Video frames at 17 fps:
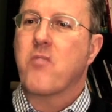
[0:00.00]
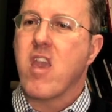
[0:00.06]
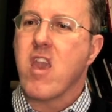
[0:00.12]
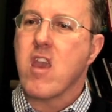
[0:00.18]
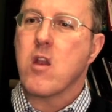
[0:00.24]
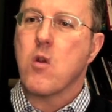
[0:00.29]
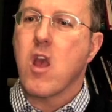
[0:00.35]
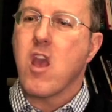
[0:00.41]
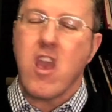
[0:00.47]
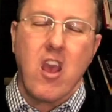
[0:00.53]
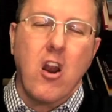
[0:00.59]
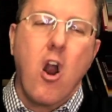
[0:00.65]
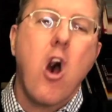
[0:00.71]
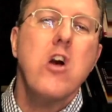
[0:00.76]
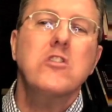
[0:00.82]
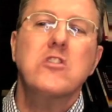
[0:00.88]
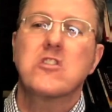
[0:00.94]
It, it
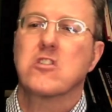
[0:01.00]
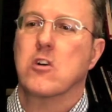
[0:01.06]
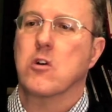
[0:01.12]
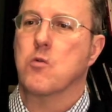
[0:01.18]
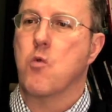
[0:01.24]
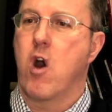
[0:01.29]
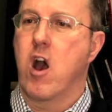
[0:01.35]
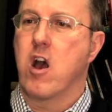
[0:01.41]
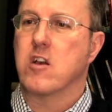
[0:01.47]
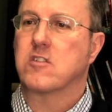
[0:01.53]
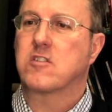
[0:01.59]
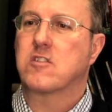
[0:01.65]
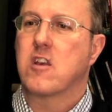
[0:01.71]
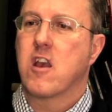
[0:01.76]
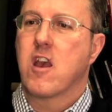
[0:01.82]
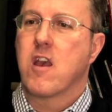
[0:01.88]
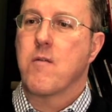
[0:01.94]
also
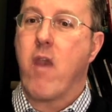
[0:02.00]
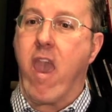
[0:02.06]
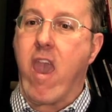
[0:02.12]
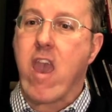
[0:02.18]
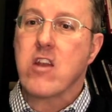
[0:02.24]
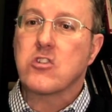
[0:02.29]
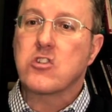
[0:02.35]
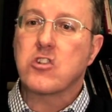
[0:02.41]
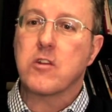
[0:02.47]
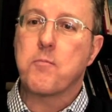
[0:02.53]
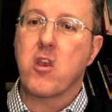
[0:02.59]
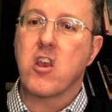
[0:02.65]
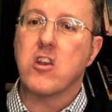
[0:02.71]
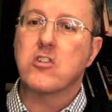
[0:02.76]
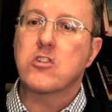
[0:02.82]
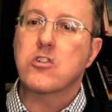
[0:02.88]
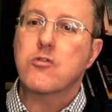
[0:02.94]
was and should
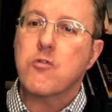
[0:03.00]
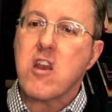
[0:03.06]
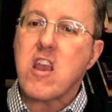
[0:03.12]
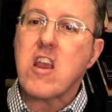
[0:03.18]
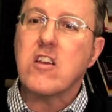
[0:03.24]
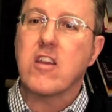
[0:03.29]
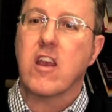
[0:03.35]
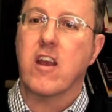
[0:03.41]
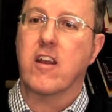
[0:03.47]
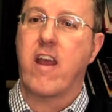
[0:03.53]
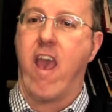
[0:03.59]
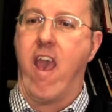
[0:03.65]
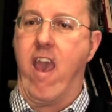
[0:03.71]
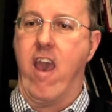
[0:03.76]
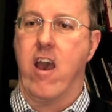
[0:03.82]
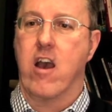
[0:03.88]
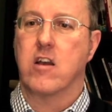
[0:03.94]
be treated
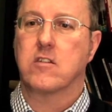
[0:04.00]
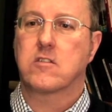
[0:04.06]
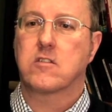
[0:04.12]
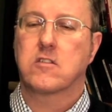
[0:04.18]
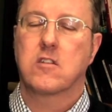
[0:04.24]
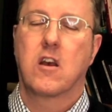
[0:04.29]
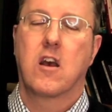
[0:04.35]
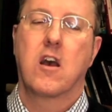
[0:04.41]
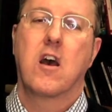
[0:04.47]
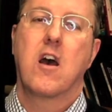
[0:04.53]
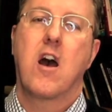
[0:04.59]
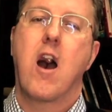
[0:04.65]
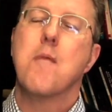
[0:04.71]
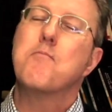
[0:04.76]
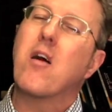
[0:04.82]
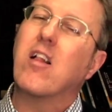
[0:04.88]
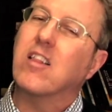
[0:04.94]
as
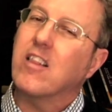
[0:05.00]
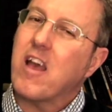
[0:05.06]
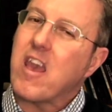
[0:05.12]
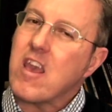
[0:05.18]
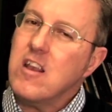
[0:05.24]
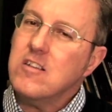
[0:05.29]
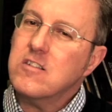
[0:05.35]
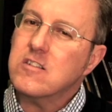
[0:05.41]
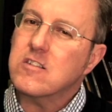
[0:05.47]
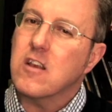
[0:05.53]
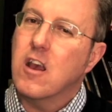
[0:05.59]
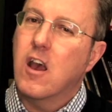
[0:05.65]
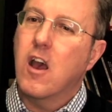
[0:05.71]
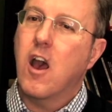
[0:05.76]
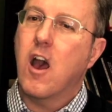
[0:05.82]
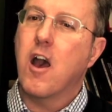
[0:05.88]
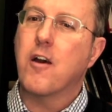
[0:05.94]
a place
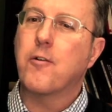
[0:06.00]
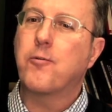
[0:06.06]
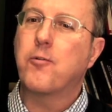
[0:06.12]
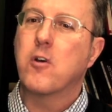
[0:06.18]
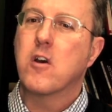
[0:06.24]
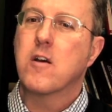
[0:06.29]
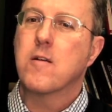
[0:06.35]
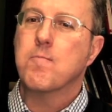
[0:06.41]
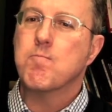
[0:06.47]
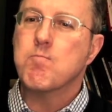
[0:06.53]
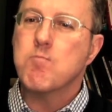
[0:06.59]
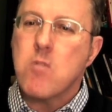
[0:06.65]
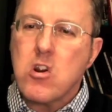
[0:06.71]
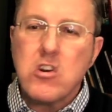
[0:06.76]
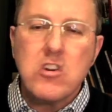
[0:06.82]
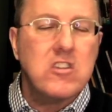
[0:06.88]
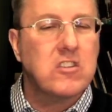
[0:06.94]
of
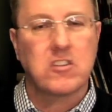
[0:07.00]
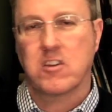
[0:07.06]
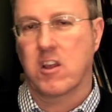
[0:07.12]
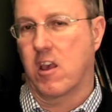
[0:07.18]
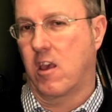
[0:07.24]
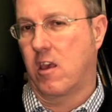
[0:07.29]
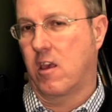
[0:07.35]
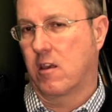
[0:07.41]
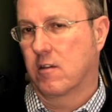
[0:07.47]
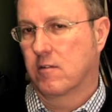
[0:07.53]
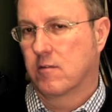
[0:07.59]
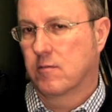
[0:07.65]
mercy.